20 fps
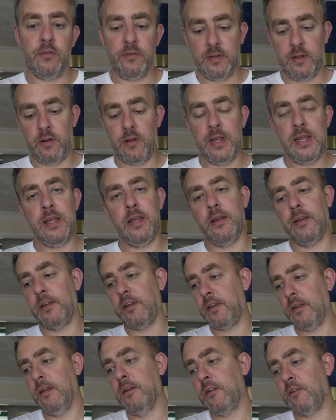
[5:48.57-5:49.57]
So like, here,
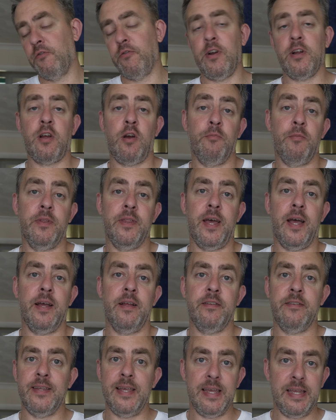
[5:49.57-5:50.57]
crack on with
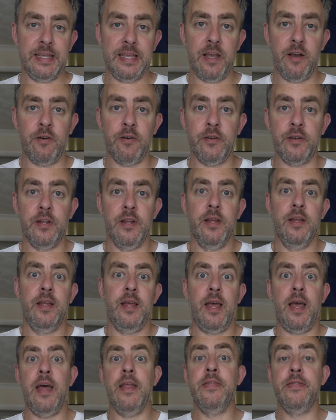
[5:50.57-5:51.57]
that, see how you get on,
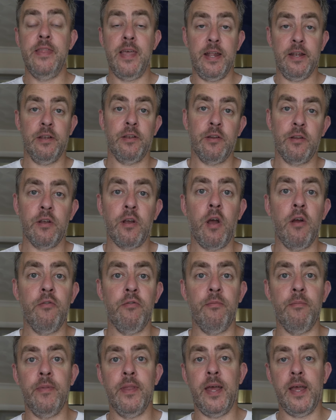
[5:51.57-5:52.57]
and then go
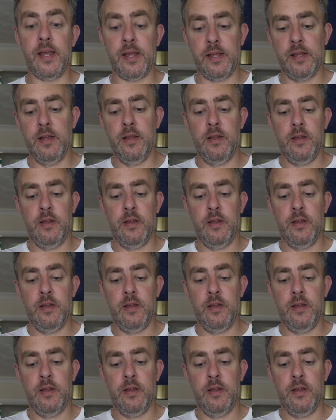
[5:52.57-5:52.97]
from there.